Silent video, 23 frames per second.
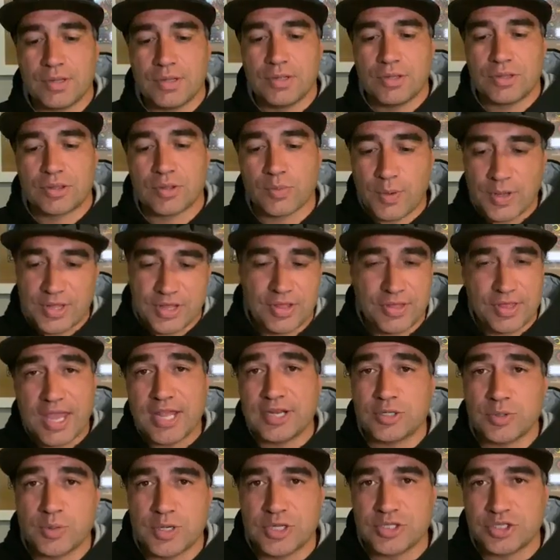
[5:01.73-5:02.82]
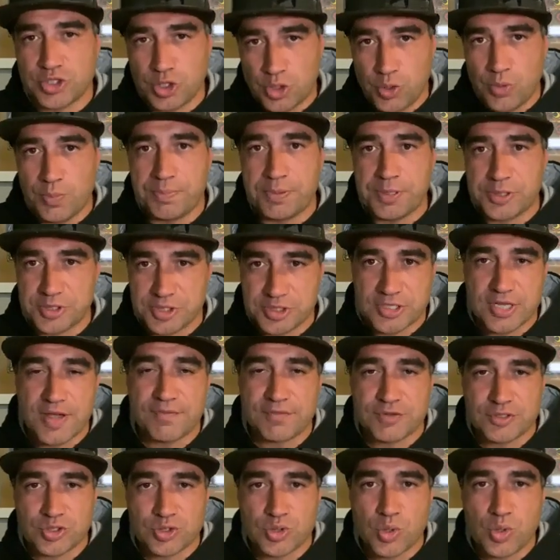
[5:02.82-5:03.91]
the way that they do it is you build yourself
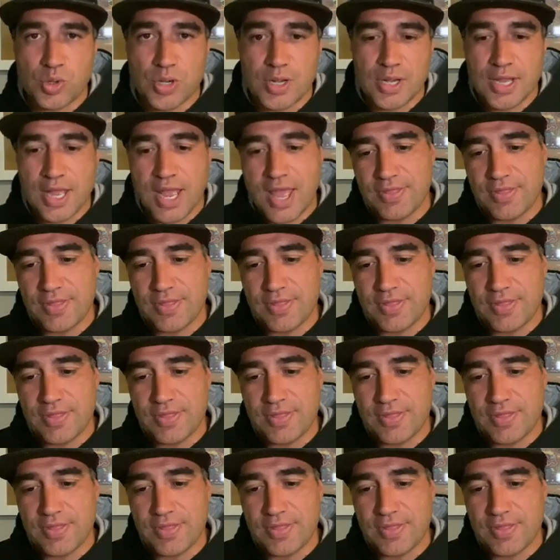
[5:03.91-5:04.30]
a store,